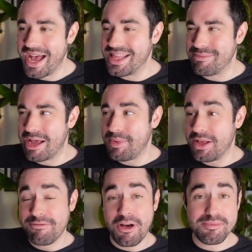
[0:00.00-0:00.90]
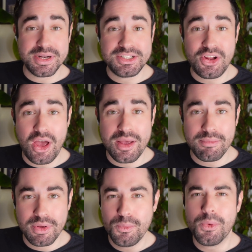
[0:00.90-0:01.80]
And then maybe in 5 minutes'
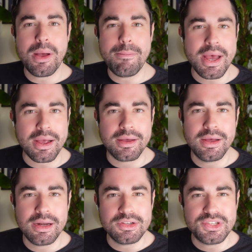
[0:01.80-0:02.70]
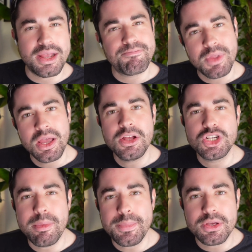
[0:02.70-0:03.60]
time, we'll come back and I'll say, do
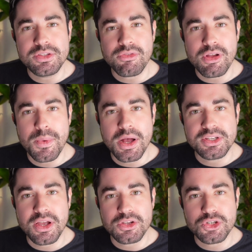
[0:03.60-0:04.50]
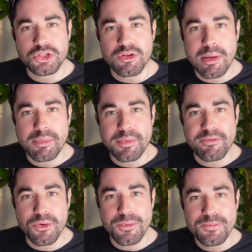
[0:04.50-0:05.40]
you remember those three words I asked you to remember
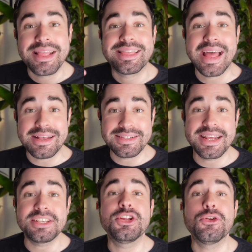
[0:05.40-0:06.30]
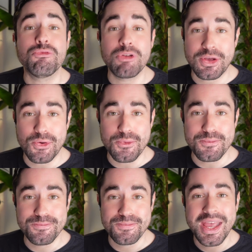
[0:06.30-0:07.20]
before? That's testing recall.
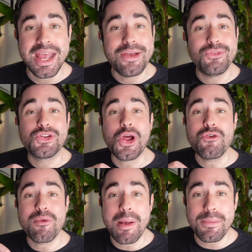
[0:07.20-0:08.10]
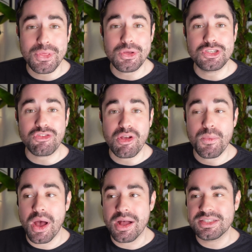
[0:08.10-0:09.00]
If you don't remember those three
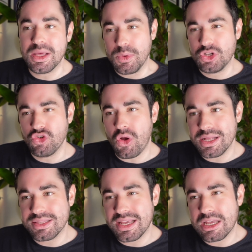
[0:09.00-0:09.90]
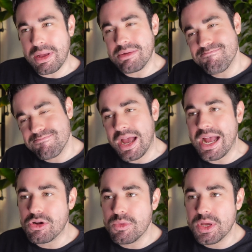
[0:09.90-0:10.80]
words, then we try and think about,
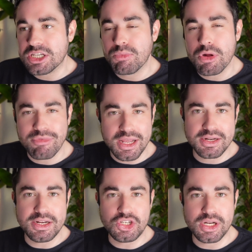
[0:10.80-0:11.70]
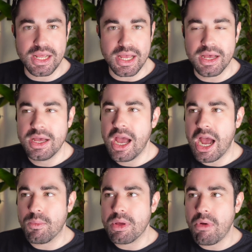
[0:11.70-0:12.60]
how can we exploit recognition here?
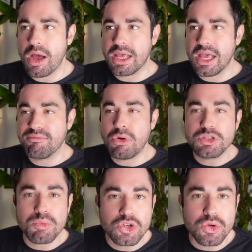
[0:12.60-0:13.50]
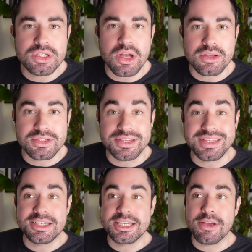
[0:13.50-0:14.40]
And we might give multiple choice answers
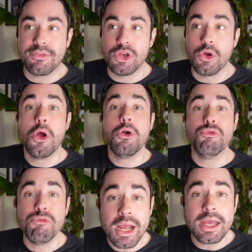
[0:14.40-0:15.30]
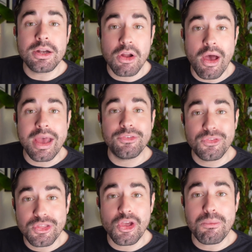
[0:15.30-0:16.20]
and see if you recognize
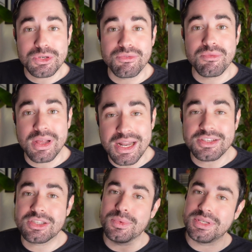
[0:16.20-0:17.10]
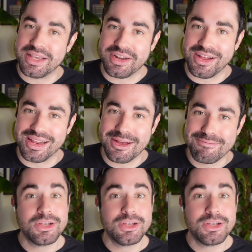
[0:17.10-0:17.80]
the option from the list that we said earlier.